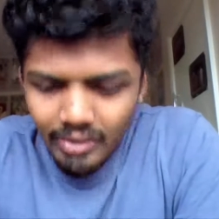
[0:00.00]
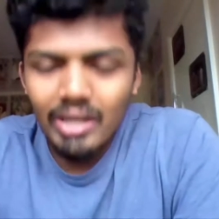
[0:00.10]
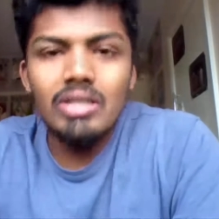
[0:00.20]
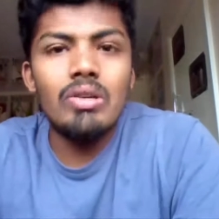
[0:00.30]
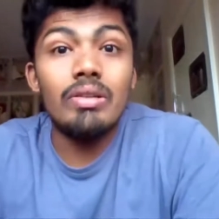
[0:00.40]

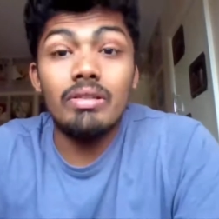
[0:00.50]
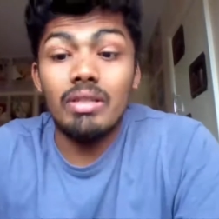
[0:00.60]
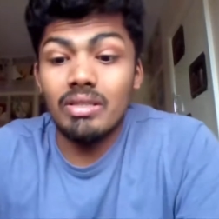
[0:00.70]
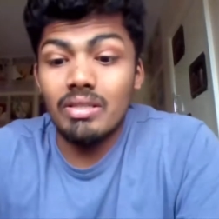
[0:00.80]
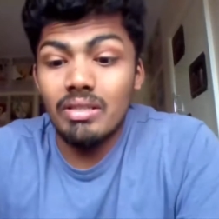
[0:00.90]
Reiju is
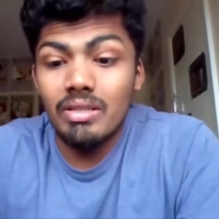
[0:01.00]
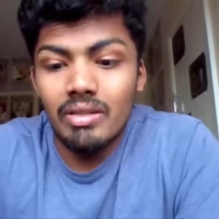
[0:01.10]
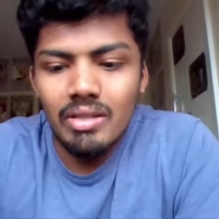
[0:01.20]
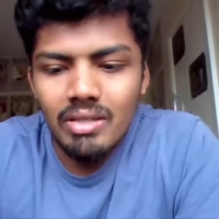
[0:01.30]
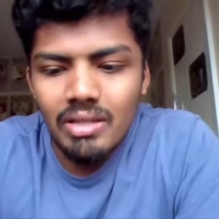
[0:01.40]
just
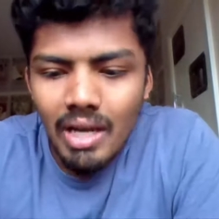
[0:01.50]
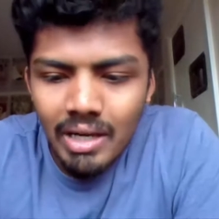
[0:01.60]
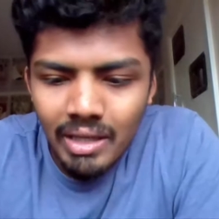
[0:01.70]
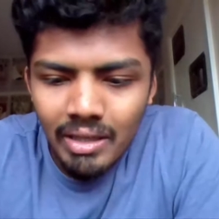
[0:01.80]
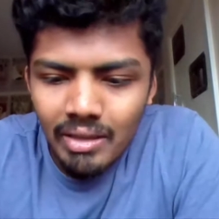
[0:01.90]
just
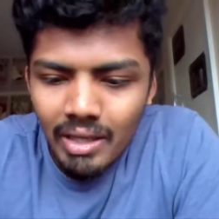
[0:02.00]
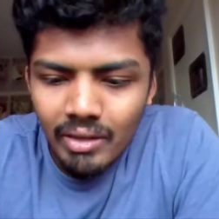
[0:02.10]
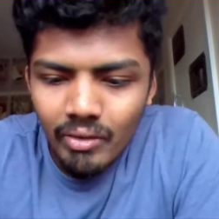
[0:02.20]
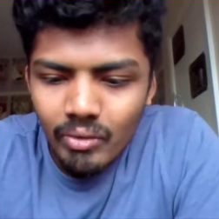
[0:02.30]
staring like